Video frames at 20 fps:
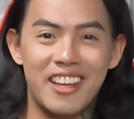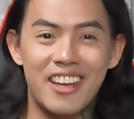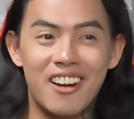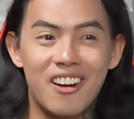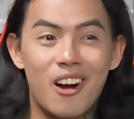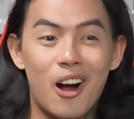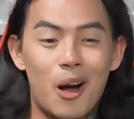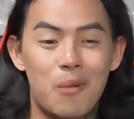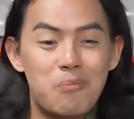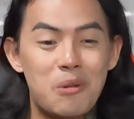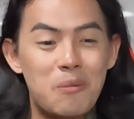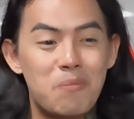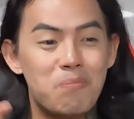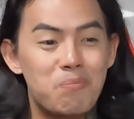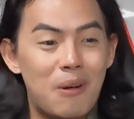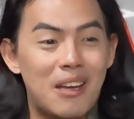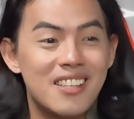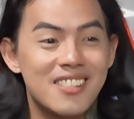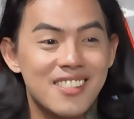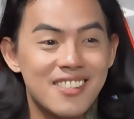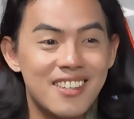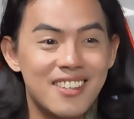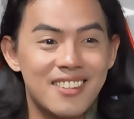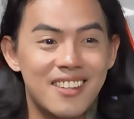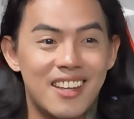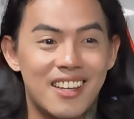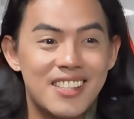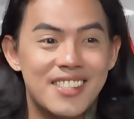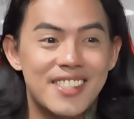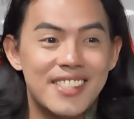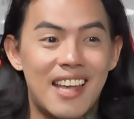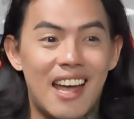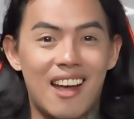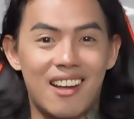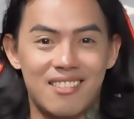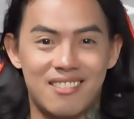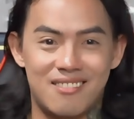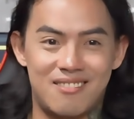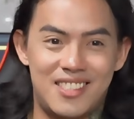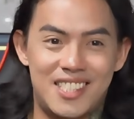a copy-pasted
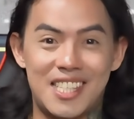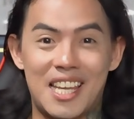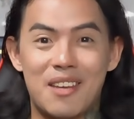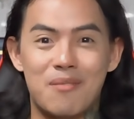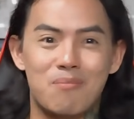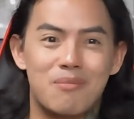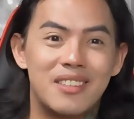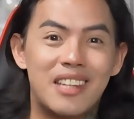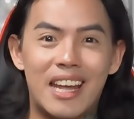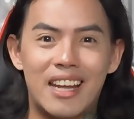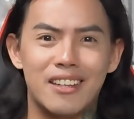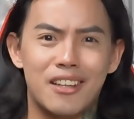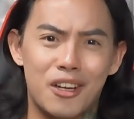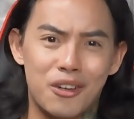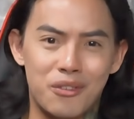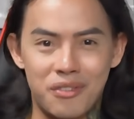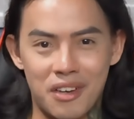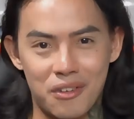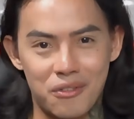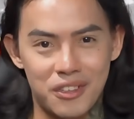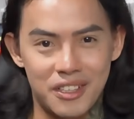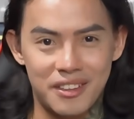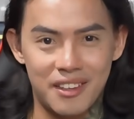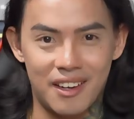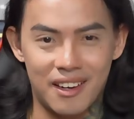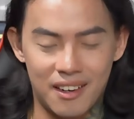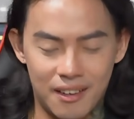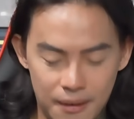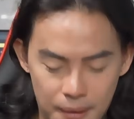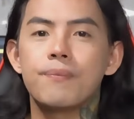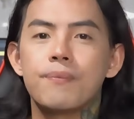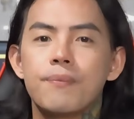exact same data of everything.